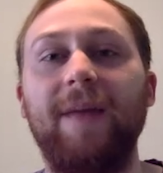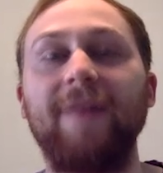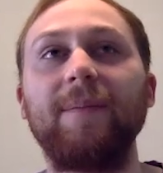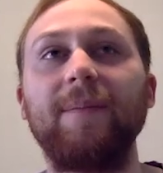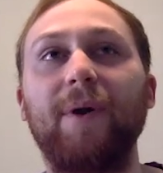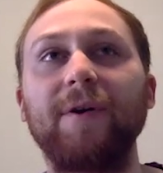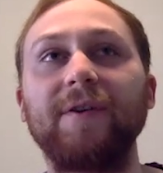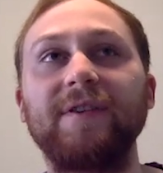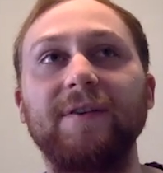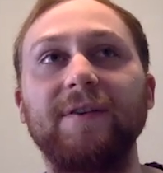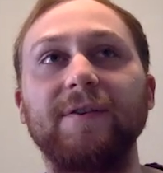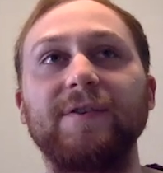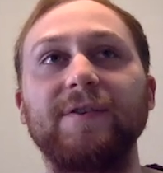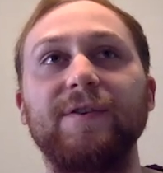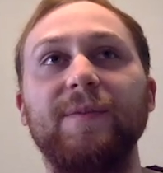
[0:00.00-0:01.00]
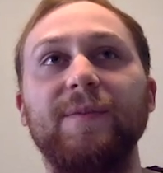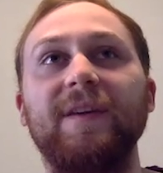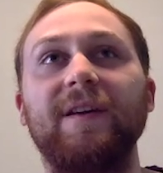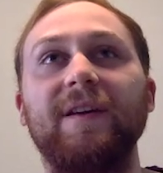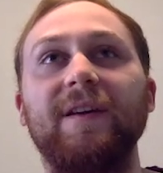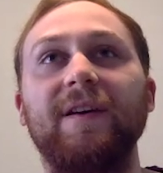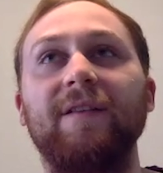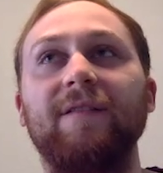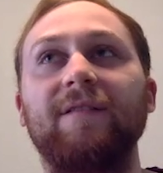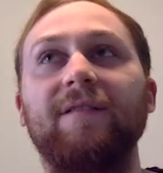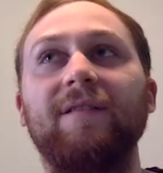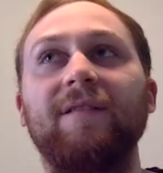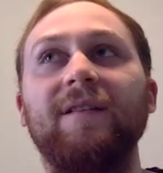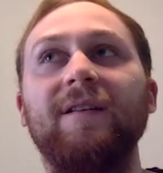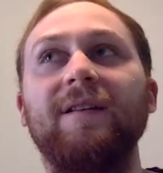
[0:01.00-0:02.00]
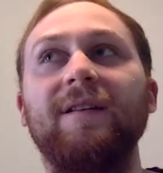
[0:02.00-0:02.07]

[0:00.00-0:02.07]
and the bartender too, because